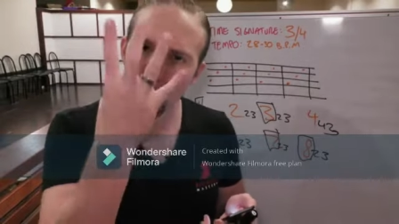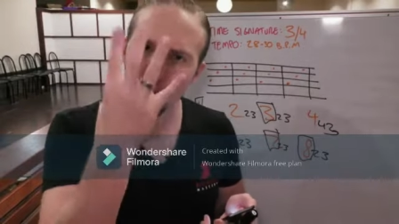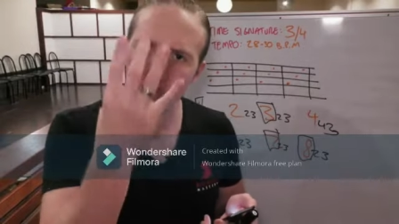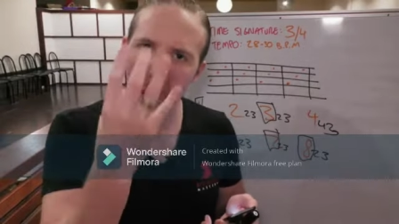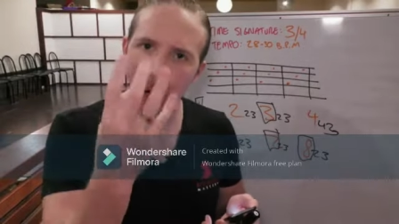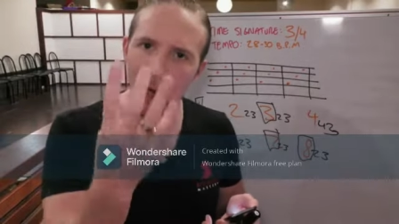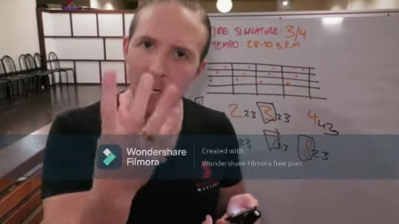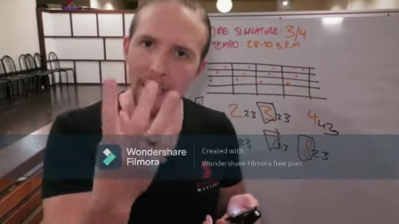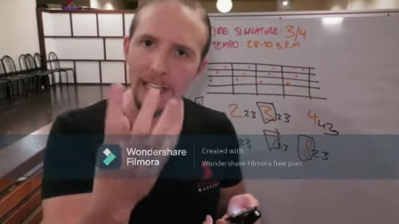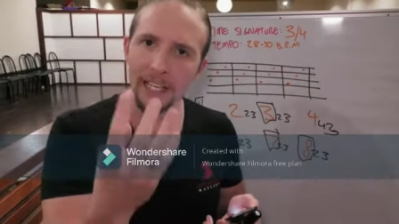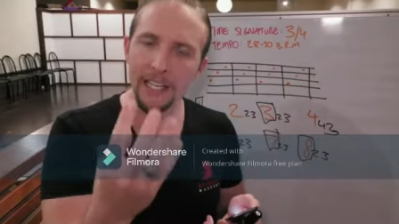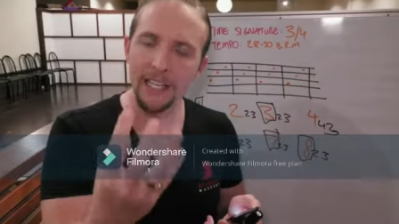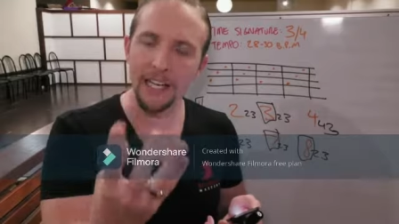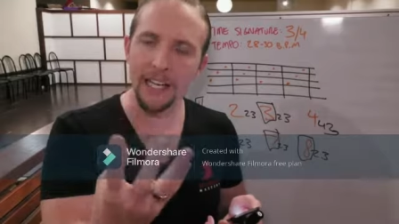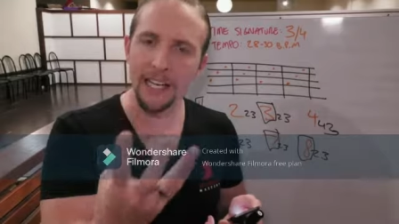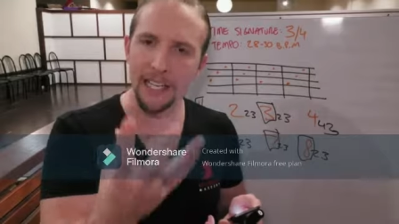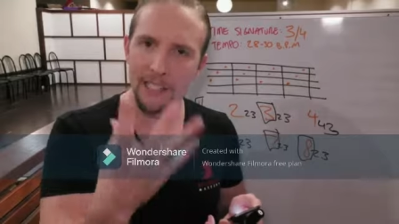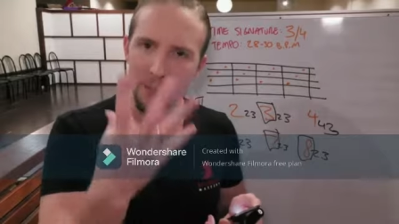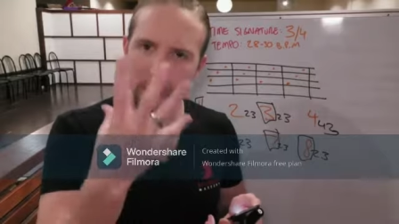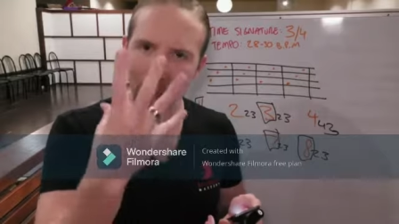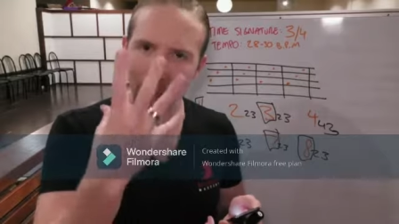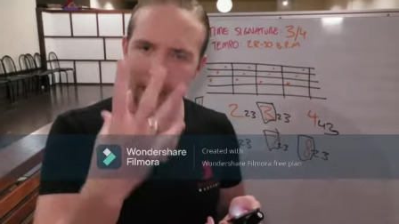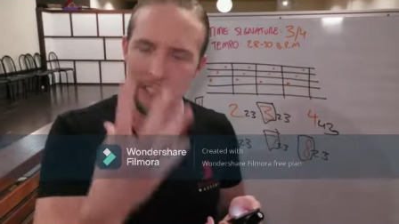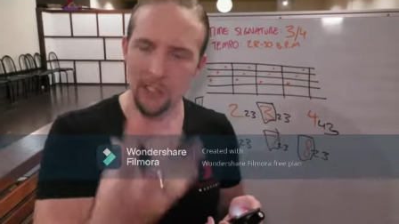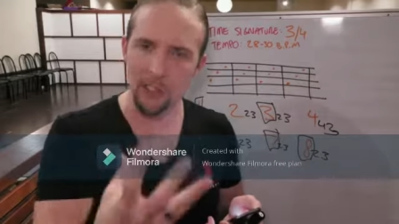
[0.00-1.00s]
body
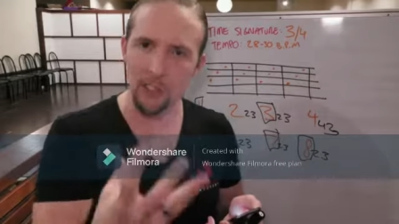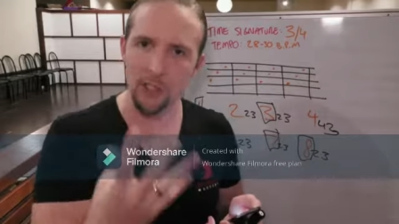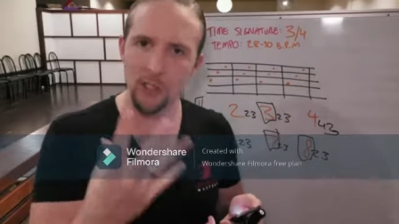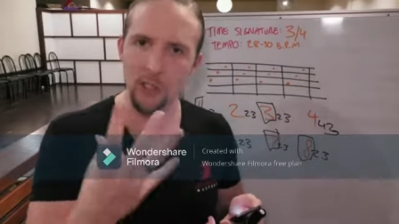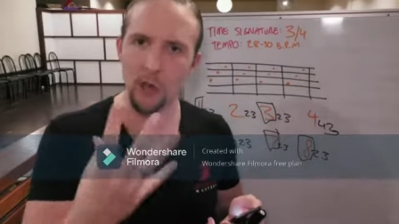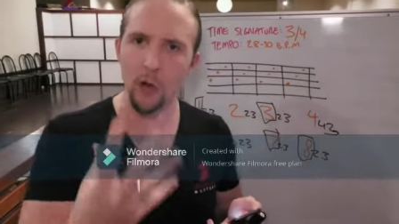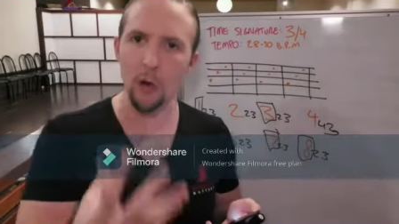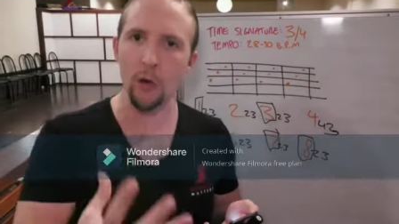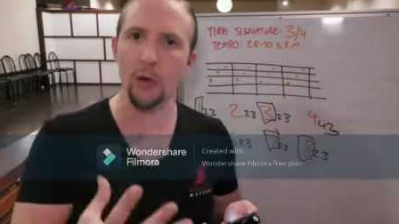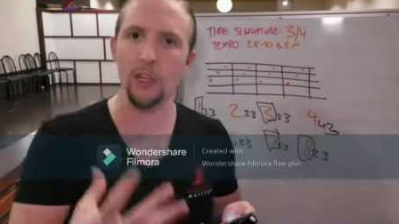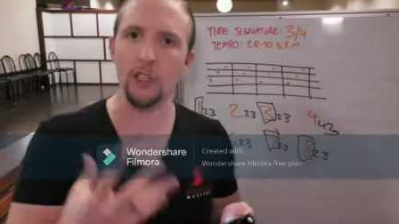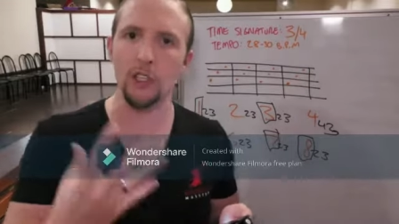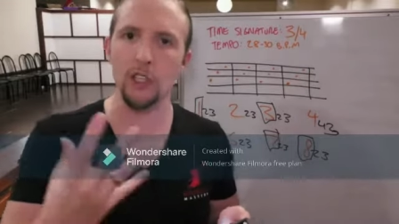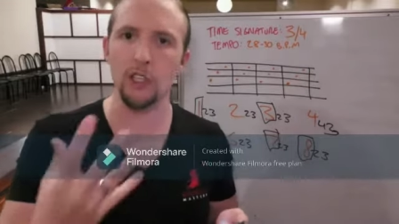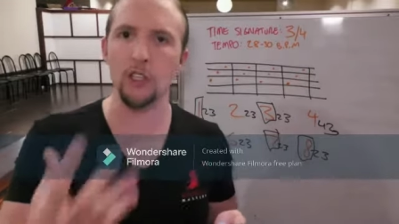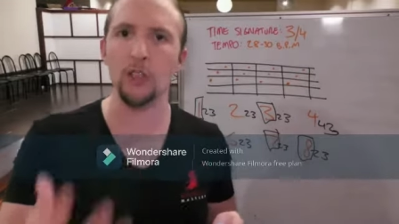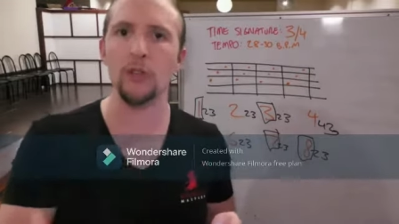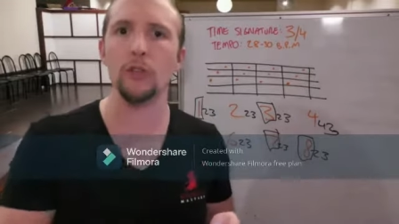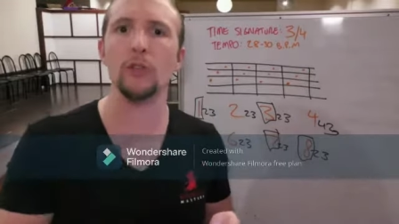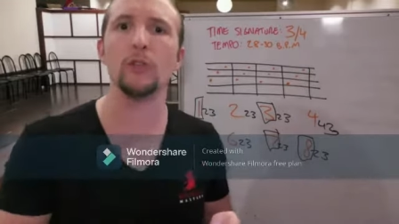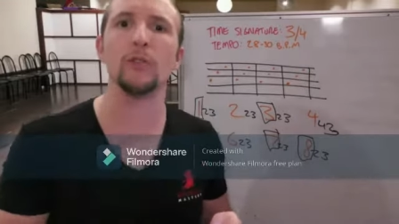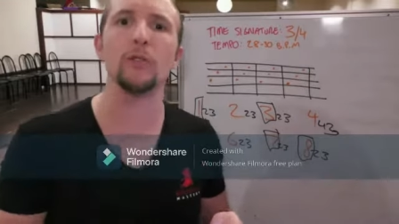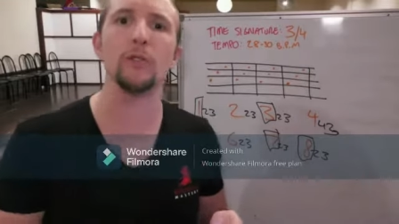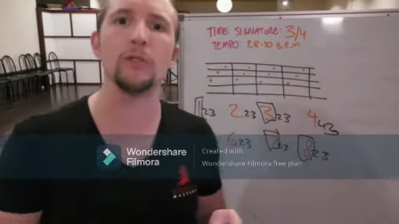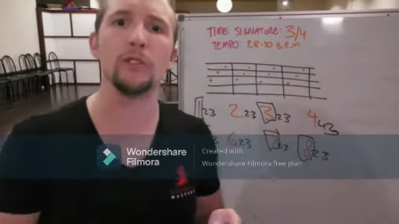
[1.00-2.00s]
has been so
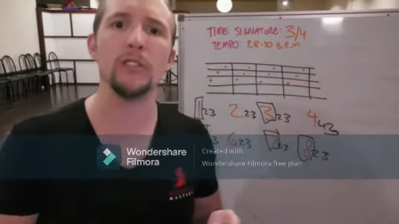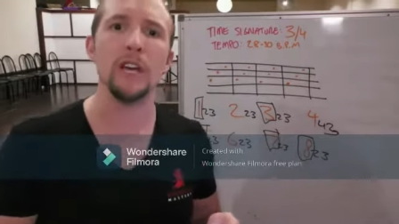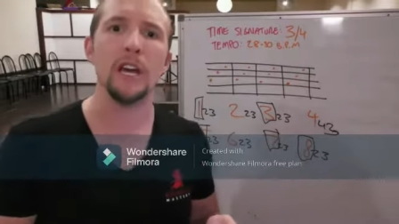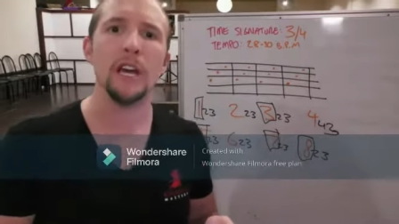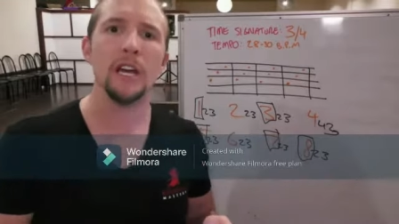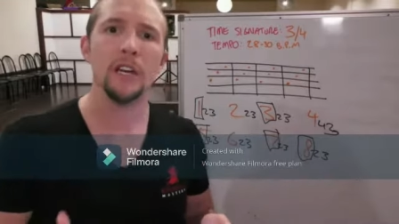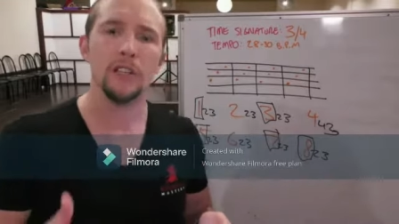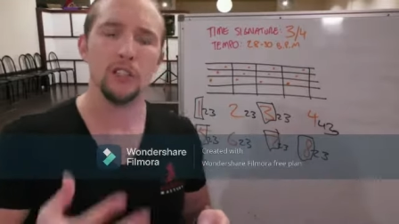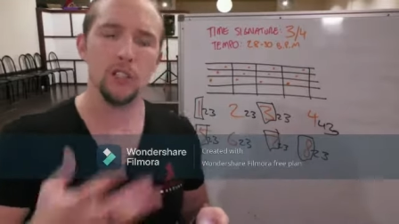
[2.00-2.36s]
attuned